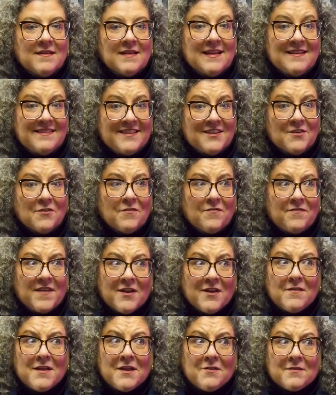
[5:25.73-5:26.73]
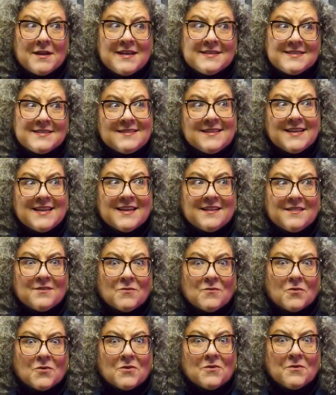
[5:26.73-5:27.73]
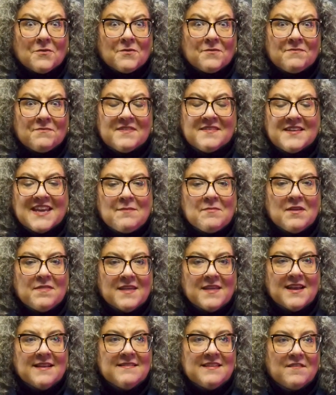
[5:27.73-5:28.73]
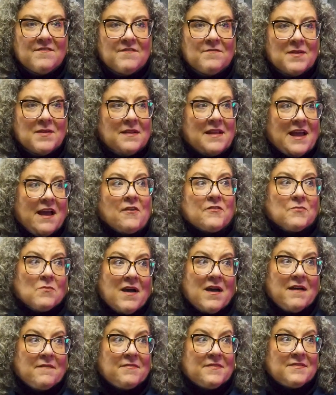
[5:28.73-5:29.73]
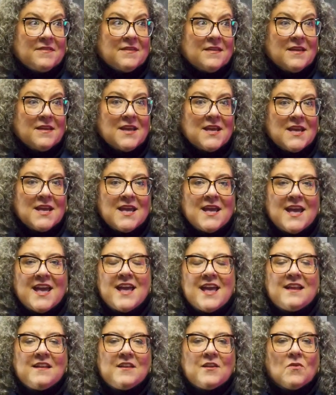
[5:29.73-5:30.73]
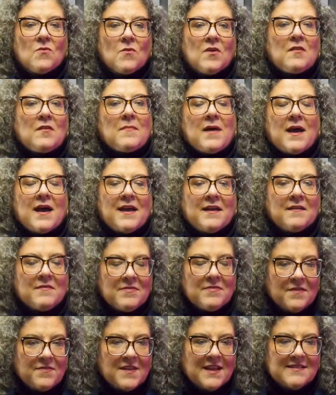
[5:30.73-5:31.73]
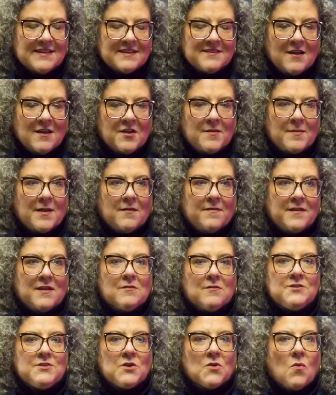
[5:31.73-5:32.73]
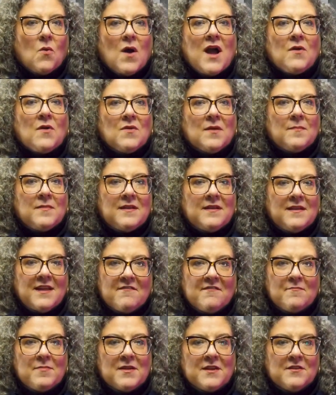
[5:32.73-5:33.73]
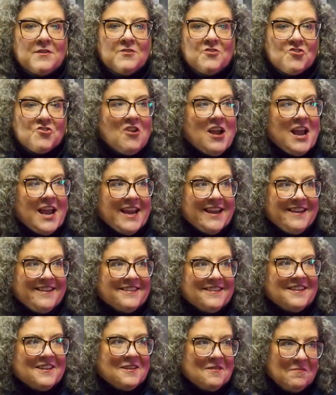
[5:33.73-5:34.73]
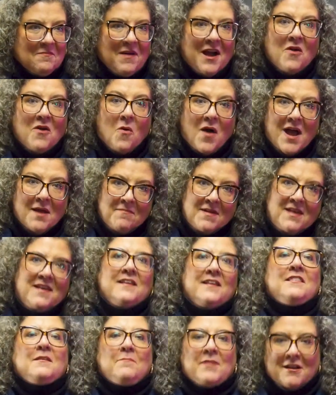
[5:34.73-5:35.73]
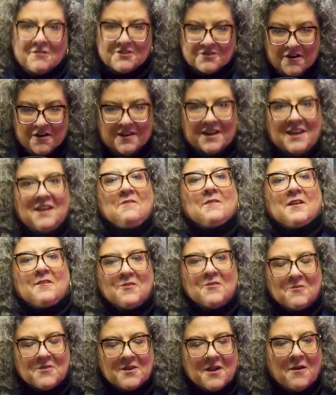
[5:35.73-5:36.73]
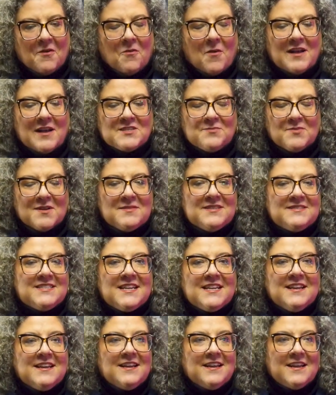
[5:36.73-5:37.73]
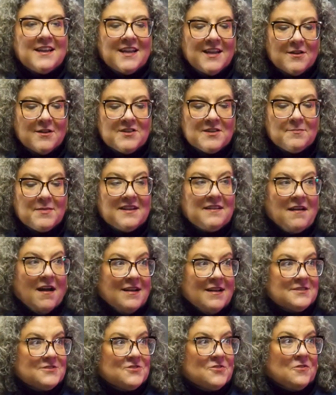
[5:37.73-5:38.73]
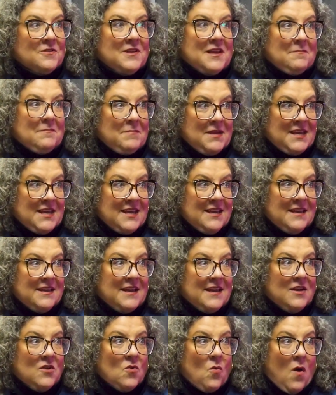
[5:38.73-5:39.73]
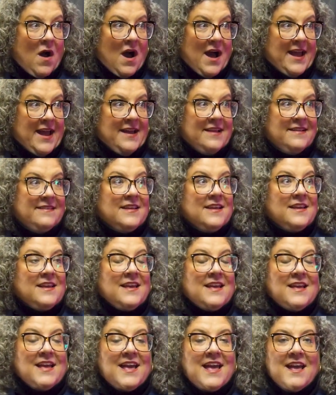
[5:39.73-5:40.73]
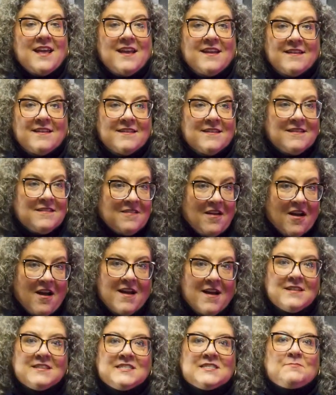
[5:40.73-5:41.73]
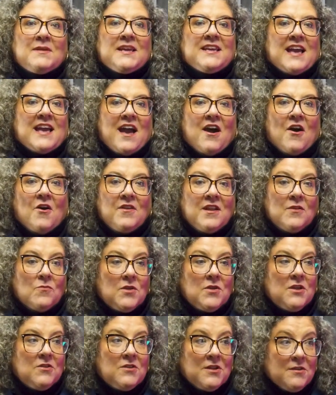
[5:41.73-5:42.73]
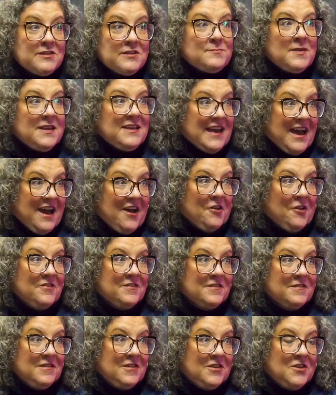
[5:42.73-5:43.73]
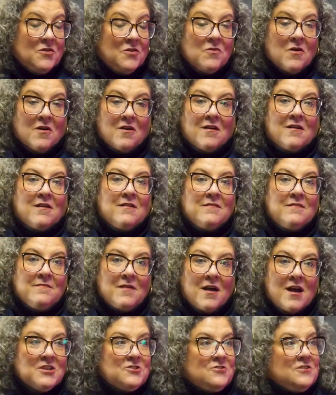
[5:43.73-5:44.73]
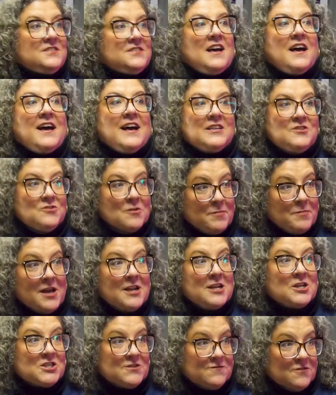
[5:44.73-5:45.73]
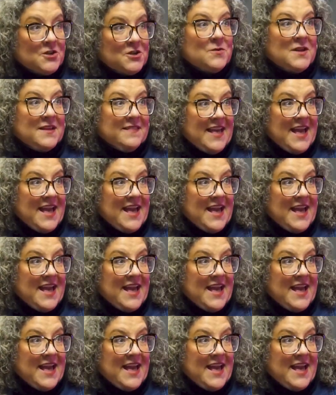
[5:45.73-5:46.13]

until fairly recently in the world scheme of things have been housewives. Yeah. And you know, one of my the things I talked about on there is you know, white women have been trained mm-hmm. by white men, the patriarchy, whatever you want to call it, mm-hmm. white supremacy, you know, to be docile and meek and quiet and not speak out. And when you do speak out, you are ostracized or punished for doing